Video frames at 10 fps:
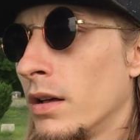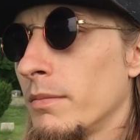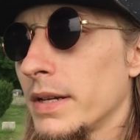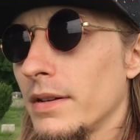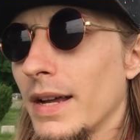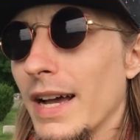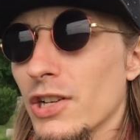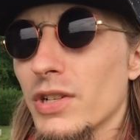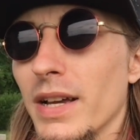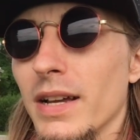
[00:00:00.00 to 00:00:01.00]
made it a
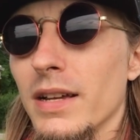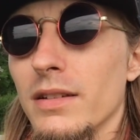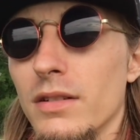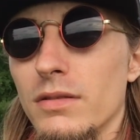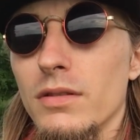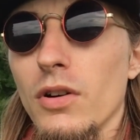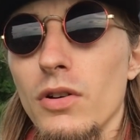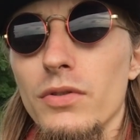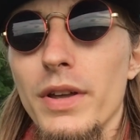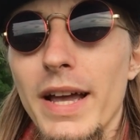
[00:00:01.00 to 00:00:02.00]
hashtag
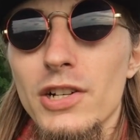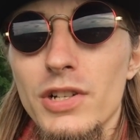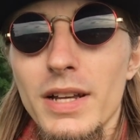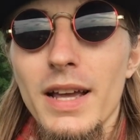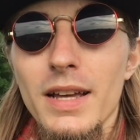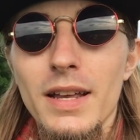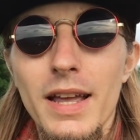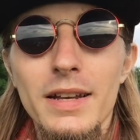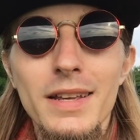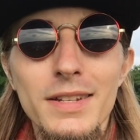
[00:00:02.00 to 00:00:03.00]
called hashtag
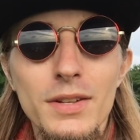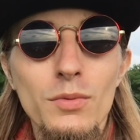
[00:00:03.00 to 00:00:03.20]
N eight